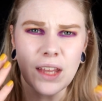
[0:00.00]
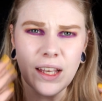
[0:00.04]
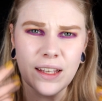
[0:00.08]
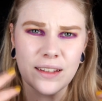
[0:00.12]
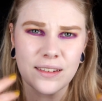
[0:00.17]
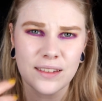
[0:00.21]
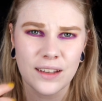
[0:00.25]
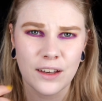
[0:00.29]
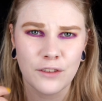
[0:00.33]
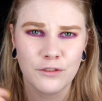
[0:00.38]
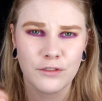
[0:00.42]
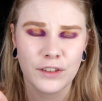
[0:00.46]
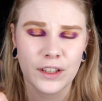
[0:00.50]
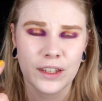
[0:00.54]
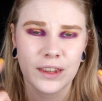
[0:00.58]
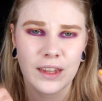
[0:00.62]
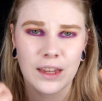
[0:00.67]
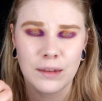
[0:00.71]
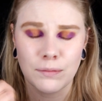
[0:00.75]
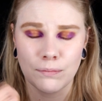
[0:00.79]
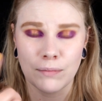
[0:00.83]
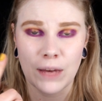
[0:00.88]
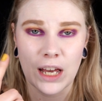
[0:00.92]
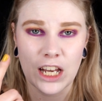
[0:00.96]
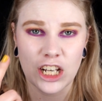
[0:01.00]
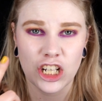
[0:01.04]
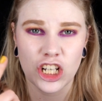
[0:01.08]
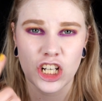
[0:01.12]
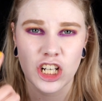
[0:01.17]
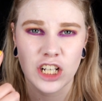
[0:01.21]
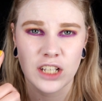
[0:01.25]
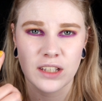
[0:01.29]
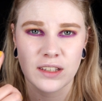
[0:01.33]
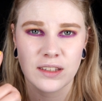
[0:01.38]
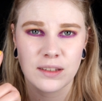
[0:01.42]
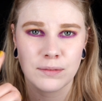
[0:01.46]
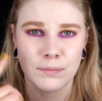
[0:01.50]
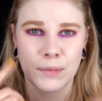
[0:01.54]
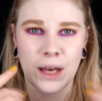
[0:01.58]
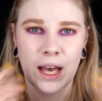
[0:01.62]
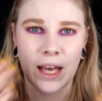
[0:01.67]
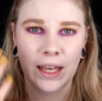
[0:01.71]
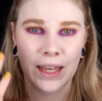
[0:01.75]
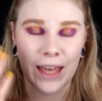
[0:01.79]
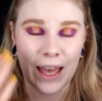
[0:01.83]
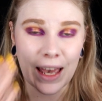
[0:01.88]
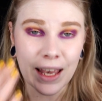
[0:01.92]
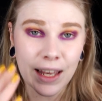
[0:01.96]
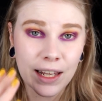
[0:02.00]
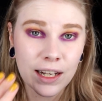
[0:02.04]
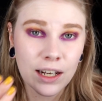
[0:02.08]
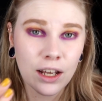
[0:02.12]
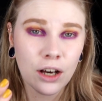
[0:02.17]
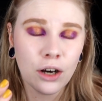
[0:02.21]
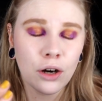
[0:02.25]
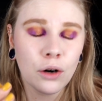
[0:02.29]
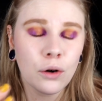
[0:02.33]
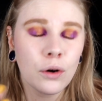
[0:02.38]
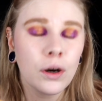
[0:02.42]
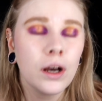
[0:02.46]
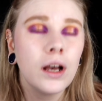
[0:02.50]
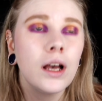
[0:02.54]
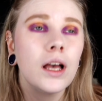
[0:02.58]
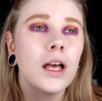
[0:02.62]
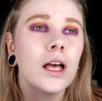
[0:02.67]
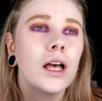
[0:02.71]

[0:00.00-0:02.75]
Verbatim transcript: something that matches my halo